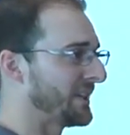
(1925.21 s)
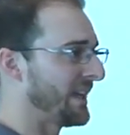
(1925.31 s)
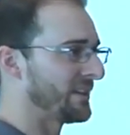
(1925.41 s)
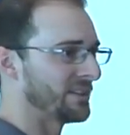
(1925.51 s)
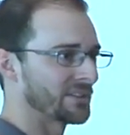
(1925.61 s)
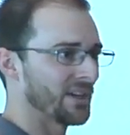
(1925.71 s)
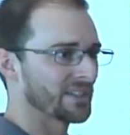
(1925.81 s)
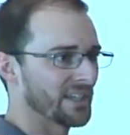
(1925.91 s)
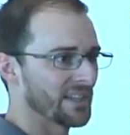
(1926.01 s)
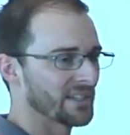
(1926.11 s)
together and talk
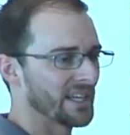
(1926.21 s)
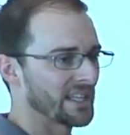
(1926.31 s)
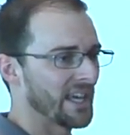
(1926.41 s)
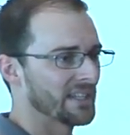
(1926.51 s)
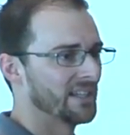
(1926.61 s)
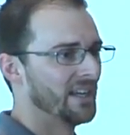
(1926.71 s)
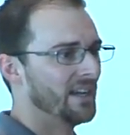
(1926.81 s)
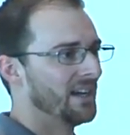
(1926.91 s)
together like that,